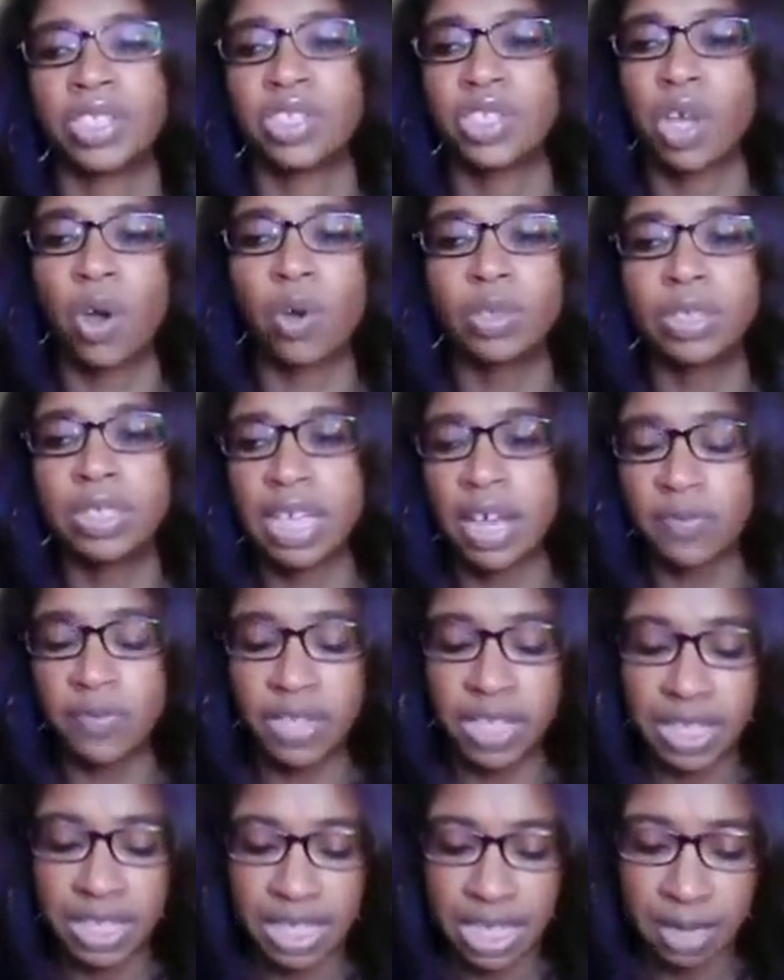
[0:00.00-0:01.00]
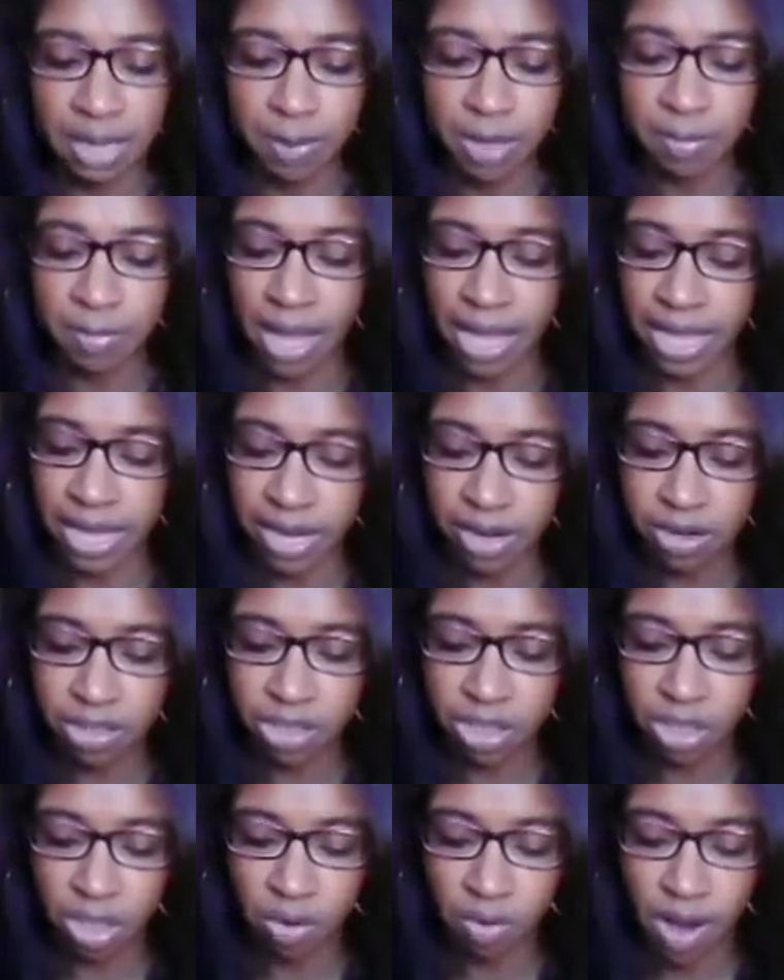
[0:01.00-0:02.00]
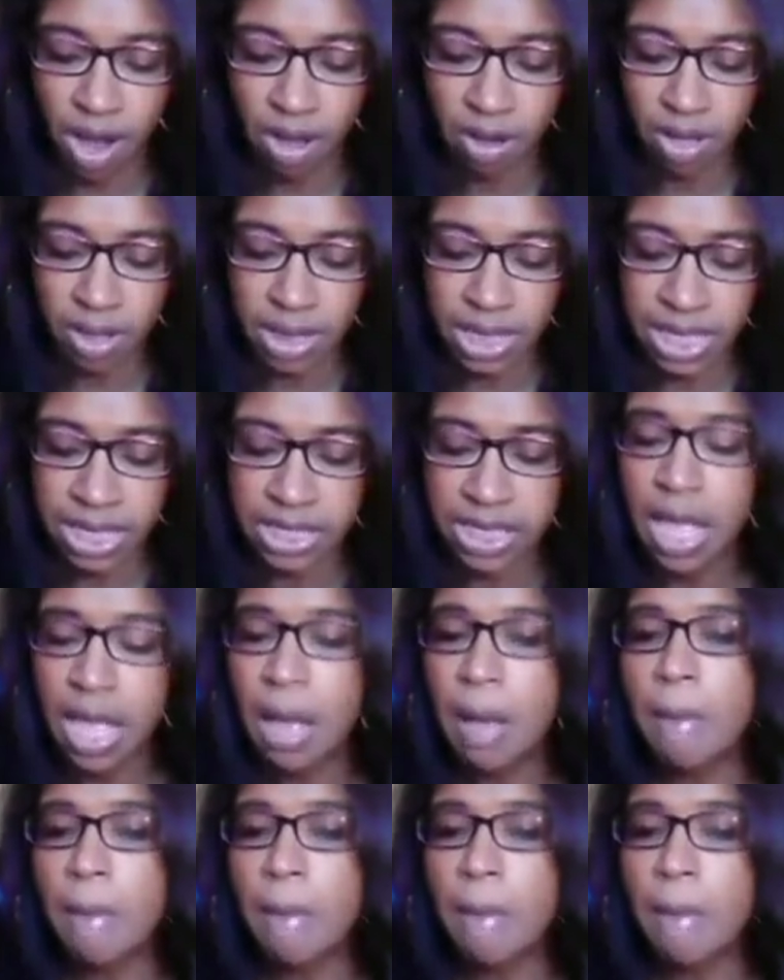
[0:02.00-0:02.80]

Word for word: So definitely keeping my ear to the ground on this,